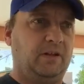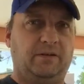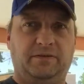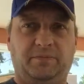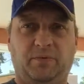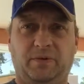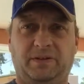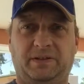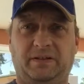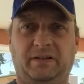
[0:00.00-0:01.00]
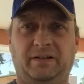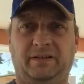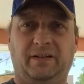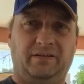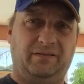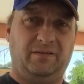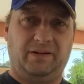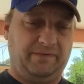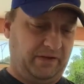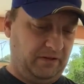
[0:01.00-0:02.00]
other sports that
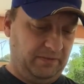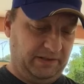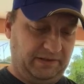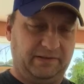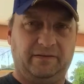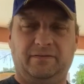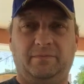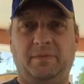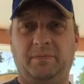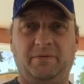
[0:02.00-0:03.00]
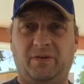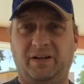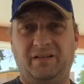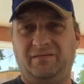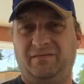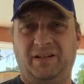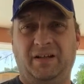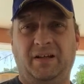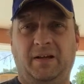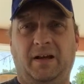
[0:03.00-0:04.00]
don't have helmets, so maybe running,
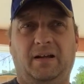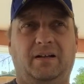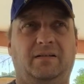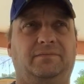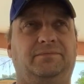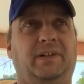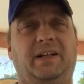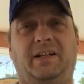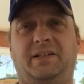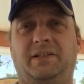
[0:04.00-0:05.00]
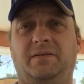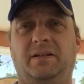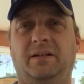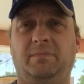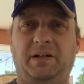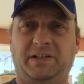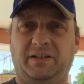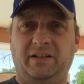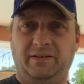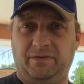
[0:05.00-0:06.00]
I guess
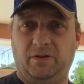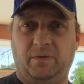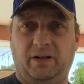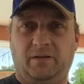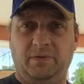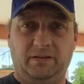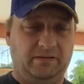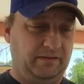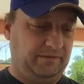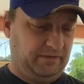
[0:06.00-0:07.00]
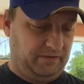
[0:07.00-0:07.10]
bicycling if you don't wear a helmet, if